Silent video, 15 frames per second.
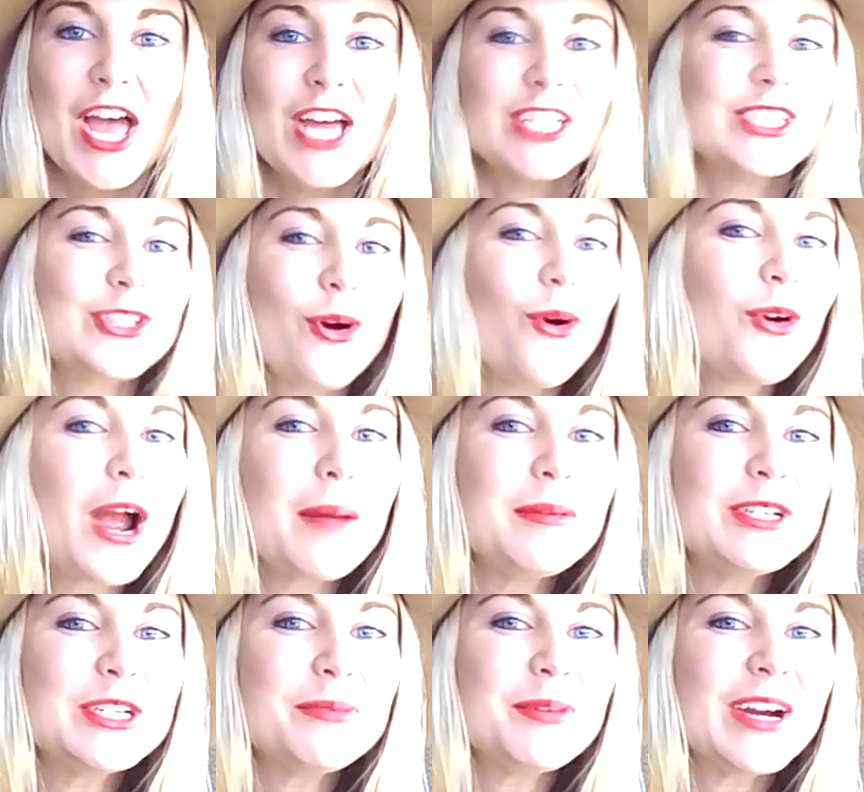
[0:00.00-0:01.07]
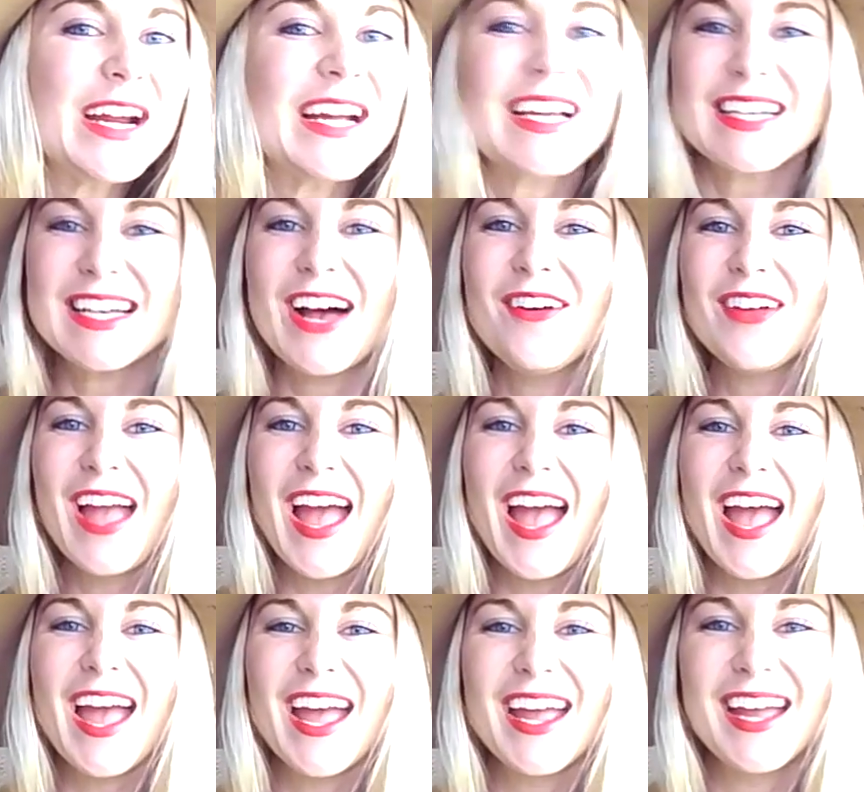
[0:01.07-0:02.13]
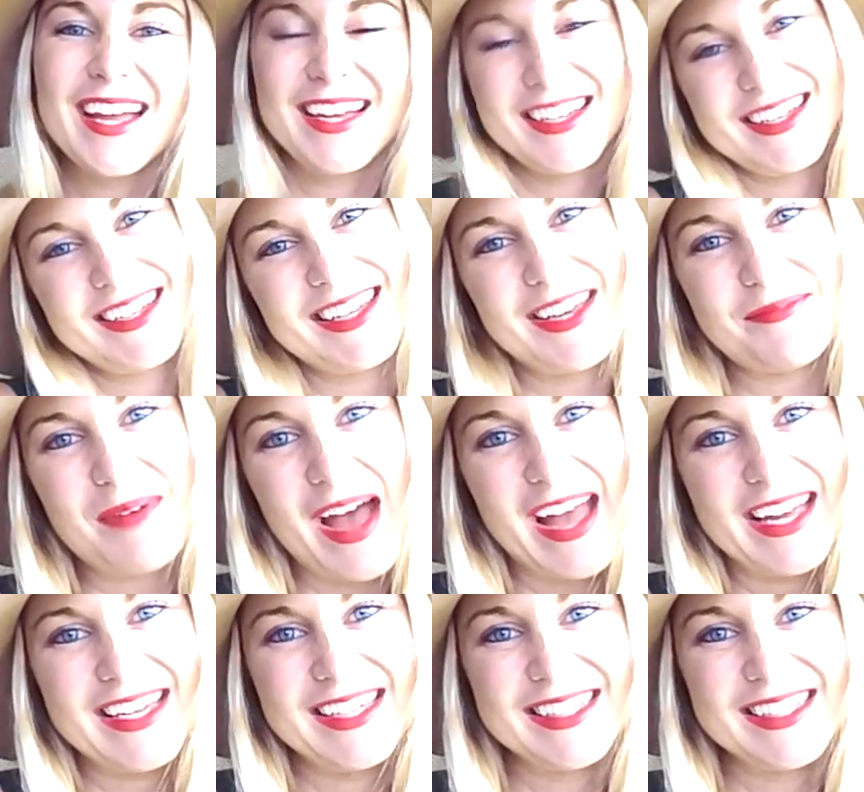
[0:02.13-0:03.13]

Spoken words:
Just go grab your turmeric. Okay, goodbye.